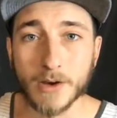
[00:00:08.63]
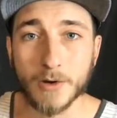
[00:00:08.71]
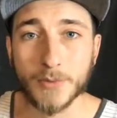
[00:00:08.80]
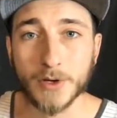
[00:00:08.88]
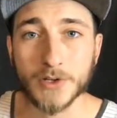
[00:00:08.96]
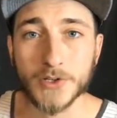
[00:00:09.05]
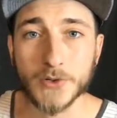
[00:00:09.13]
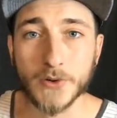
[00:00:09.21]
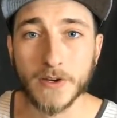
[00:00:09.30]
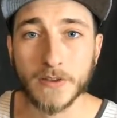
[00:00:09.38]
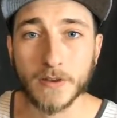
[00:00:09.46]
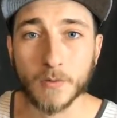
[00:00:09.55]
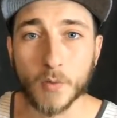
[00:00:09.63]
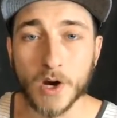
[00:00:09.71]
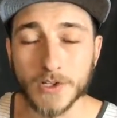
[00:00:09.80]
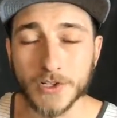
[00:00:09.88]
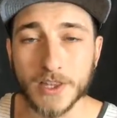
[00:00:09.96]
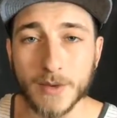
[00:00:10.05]
I hope you're enjoying
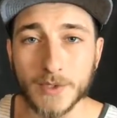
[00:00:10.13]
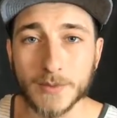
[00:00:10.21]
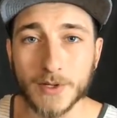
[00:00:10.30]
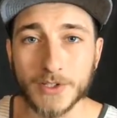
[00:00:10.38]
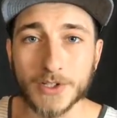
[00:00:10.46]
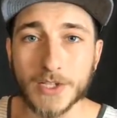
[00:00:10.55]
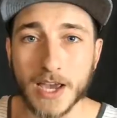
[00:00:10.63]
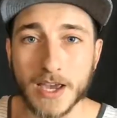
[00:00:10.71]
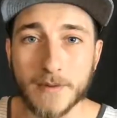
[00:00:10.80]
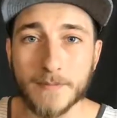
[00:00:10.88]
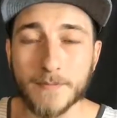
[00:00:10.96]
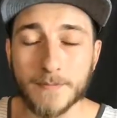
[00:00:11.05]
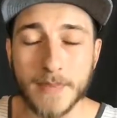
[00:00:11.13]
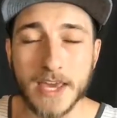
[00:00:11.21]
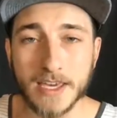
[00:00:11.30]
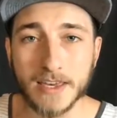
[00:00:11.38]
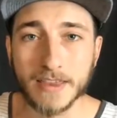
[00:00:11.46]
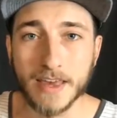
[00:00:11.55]
watching them as much as I am
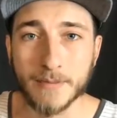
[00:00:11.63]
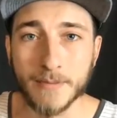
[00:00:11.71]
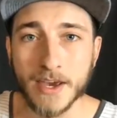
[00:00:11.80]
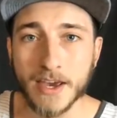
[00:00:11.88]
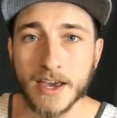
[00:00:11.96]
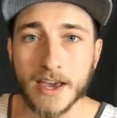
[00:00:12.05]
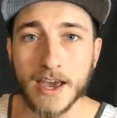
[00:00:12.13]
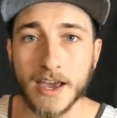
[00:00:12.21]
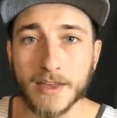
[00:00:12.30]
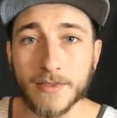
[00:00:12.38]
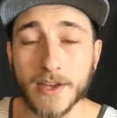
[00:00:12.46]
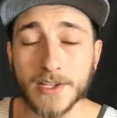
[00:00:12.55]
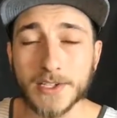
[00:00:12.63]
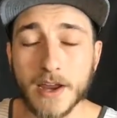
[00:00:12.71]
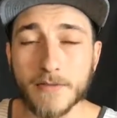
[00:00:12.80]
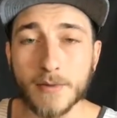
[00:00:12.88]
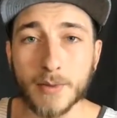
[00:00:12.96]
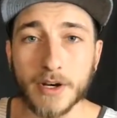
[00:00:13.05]
making them. And thanks to
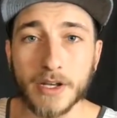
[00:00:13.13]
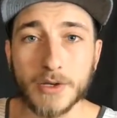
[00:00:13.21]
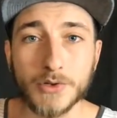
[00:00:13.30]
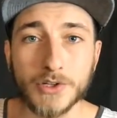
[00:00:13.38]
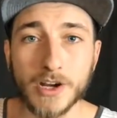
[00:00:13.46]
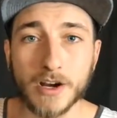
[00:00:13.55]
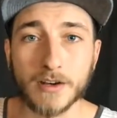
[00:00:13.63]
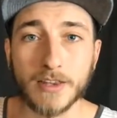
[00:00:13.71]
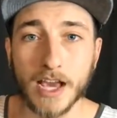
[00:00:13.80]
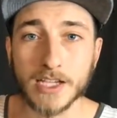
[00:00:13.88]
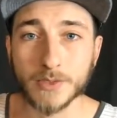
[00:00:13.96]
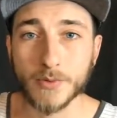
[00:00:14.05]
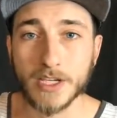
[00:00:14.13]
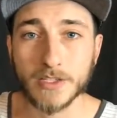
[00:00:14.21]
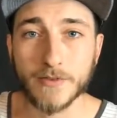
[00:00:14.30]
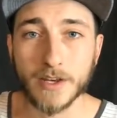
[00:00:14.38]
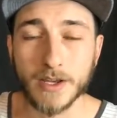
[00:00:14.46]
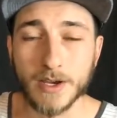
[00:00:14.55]
everybody who shared last week's
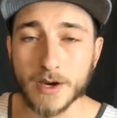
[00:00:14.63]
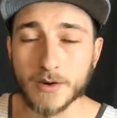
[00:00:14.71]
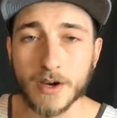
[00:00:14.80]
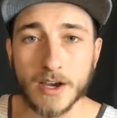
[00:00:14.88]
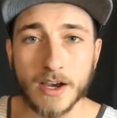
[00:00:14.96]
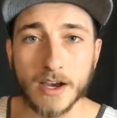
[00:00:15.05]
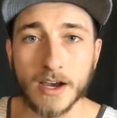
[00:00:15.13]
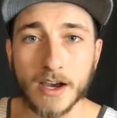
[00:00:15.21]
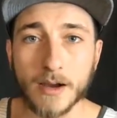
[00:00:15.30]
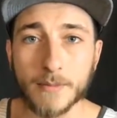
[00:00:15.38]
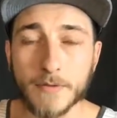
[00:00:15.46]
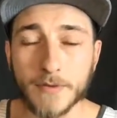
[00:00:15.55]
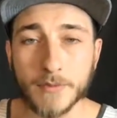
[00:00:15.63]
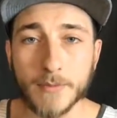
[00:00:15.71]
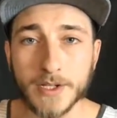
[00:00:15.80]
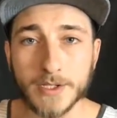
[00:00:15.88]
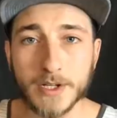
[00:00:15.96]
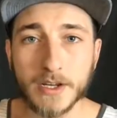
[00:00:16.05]
video. If you
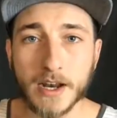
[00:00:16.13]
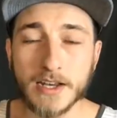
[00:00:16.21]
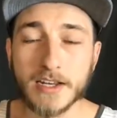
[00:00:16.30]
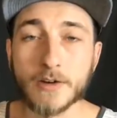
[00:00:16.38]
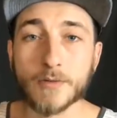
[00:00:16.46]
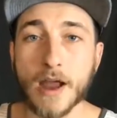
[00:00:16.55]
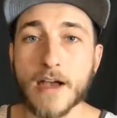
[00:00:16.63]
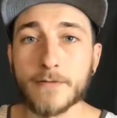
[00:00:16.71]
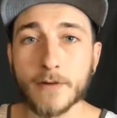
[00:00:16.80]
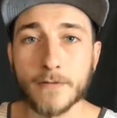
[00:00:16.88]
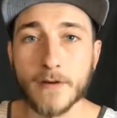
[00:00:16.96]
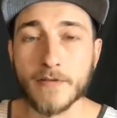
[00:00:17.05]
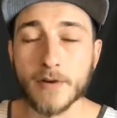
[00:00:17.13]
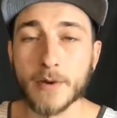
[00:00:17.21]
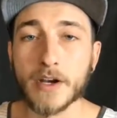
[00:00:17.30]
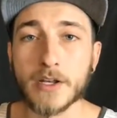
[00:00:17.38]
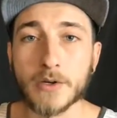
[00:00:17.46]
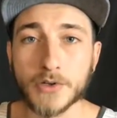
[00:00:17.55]
missed it, I did a raffle for
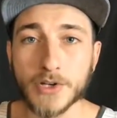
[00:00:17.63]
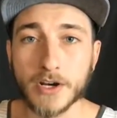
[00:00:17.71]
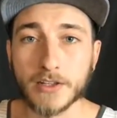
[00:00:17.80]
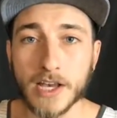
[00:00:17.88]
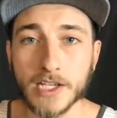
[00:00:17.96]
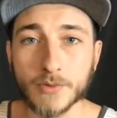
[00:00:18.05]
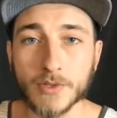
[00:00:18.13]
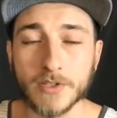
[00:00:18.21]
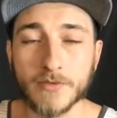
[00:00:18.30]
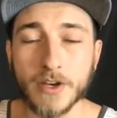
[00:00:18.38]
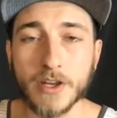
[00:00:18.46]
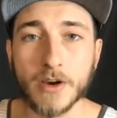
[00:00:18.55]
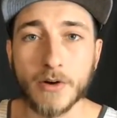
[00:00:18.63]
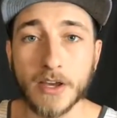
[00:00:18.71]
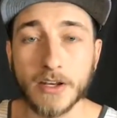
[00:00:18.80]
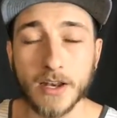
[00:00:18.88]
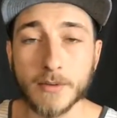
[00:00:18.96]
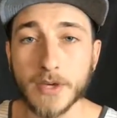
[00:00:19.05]
everybody who shared last week's video. I
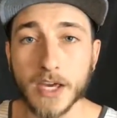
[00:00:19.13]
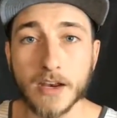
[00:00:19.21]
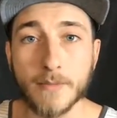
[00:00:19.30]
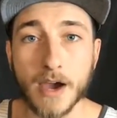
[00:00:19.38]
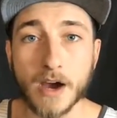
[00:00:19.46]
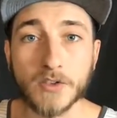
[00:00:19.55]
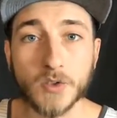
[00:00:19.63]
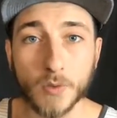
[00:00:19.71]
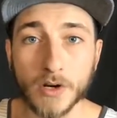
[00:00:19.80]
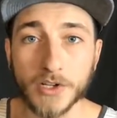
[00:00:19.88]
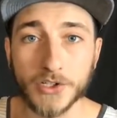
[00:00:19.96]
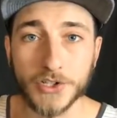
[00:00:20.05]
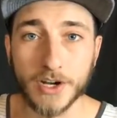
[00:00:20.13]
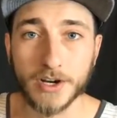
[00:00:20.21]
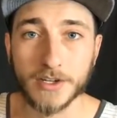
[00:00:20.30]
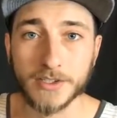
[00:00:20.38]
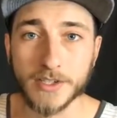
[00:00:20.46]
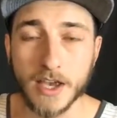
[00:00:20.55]
ended up getting about 20
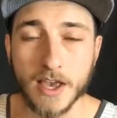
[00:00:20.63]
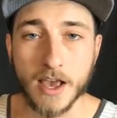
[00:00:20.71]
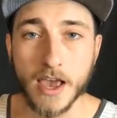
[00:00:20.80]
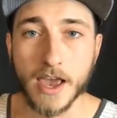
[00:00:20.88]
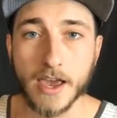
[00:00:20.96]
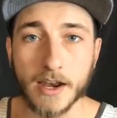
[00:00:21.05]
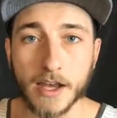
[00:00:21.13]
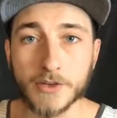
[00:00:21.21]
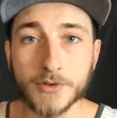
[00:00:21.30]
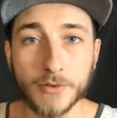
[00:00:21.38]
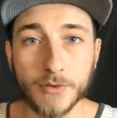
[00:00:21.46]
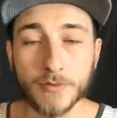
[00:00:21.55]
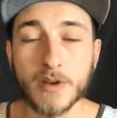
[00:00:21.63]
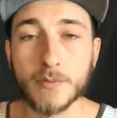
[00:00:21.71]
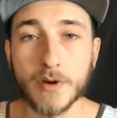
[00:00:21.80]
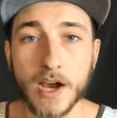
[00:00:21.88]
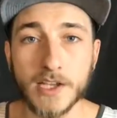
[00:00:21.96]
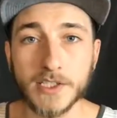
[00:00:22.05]
shares, and I drew 3
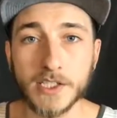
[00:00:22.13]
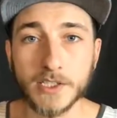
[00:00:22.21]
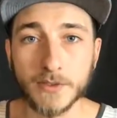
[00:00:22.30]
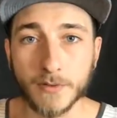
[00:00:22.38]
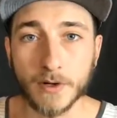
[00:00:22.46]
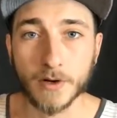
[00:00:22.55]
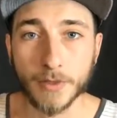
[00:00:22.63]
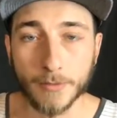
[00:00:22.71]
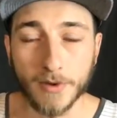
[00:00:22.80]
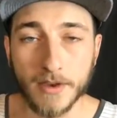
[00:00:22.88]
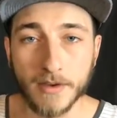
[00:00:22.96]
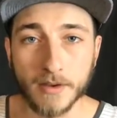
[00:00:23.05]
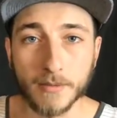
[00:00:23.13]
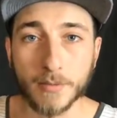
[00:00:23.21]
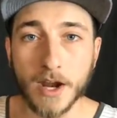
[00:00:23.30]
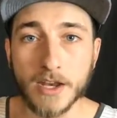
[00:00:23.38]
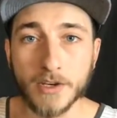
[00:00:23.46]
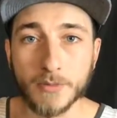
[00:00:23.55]
prizes for 3
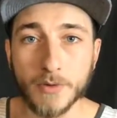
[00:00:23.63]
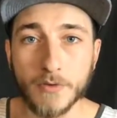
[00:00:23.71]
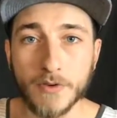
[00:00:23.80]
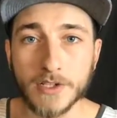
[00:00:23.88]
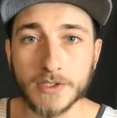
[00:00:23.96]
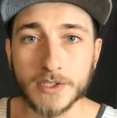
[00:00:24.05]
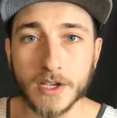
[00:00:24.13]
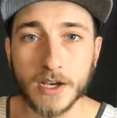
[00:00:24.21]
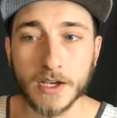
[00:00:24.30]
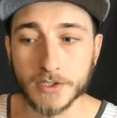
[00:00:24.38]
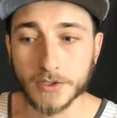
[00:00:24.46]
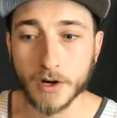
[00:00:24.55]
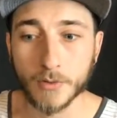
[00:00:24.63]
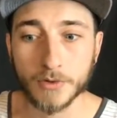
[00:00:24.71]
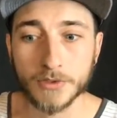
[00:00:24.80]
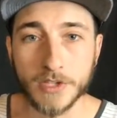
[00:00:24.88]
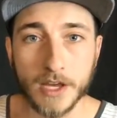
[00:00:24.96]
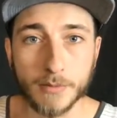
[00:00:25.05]
brand new movies, Star
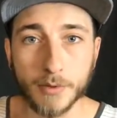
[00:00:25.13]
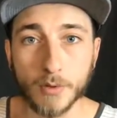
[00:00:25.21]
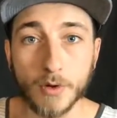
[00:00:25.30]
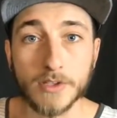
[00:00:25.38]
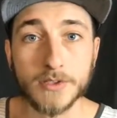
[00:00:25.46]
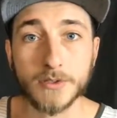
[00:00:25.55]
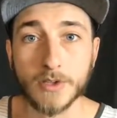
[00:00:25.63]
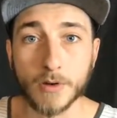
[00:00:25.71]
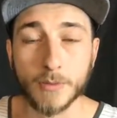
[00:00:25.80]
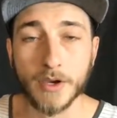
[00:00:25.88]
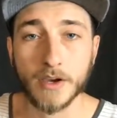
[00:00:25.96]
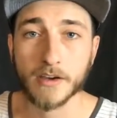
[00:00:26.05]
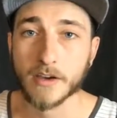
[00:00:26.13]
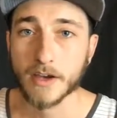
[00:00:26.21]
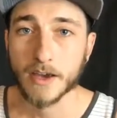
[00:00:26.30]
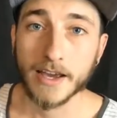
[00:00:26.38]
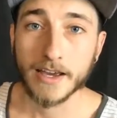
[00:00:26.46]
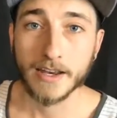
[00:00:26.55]
Wars, Deadpool, and Zootopia.
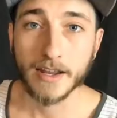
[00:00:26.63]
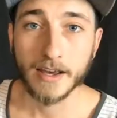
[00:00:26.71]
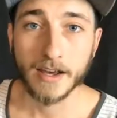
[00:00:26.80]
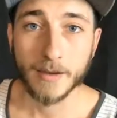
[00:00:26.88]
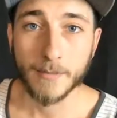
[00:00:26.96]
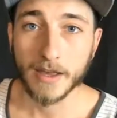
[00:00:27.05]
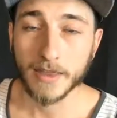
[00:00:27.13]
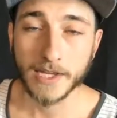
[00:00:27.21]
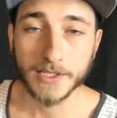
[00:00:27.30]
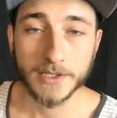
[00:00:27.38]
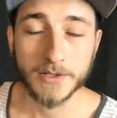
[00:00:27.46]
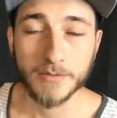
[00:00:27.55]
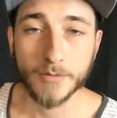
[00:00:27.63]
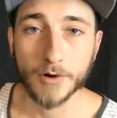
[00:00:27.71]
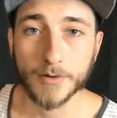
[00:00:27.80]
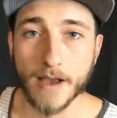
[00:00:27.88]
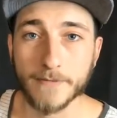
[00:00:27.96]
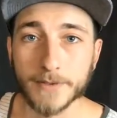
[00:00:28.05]
And I'd like to do
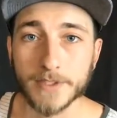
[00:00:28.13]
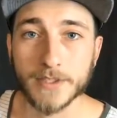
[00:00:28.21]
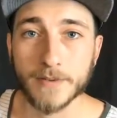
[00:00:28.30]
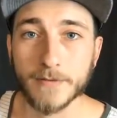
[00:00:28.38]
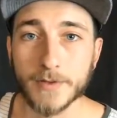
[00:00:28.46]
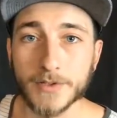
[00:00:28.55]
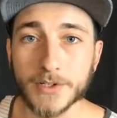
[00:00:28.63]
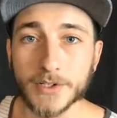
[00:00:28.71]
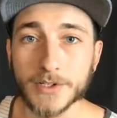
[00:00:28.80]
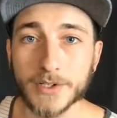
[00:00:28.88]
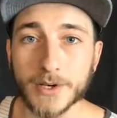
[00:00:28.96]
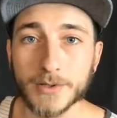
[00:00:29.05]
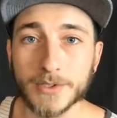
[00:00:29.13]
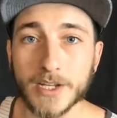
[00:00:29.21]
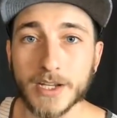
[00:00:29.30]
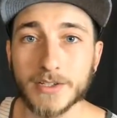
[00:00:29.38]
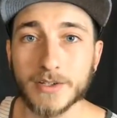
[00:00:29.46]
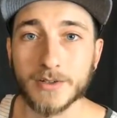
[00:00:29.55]
more raffles in the future, so
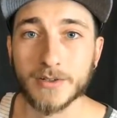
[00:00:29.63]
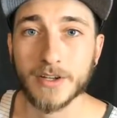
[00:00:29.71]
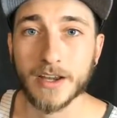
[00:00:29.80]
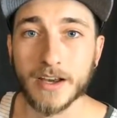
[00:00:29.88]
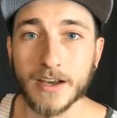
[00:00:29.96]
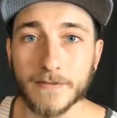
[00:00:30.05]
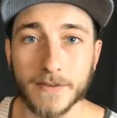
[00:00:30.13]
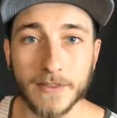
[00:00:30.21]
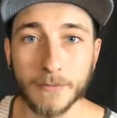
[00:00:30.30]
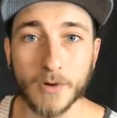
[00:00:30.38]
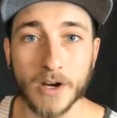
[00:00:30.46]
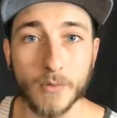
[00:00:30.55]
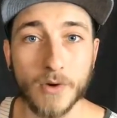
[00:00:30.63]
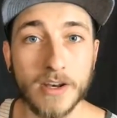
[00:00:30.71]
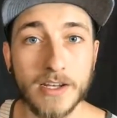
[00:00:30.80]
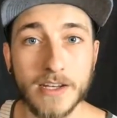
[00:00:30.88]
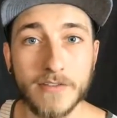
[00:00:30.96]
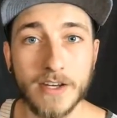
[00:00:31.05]
stay tuned if you want to win
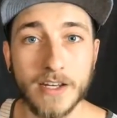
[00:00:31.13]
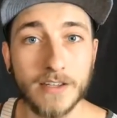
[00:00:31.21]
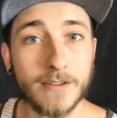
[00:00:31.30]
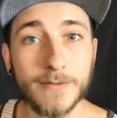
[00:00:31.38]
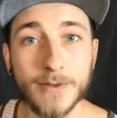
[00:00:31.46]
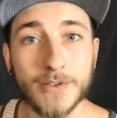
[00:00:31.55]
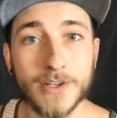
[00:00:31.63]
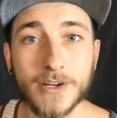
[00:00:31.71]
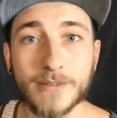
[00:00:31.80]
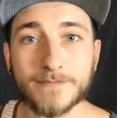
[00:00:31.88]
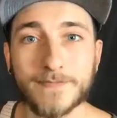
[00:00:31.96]
a DVD in the future.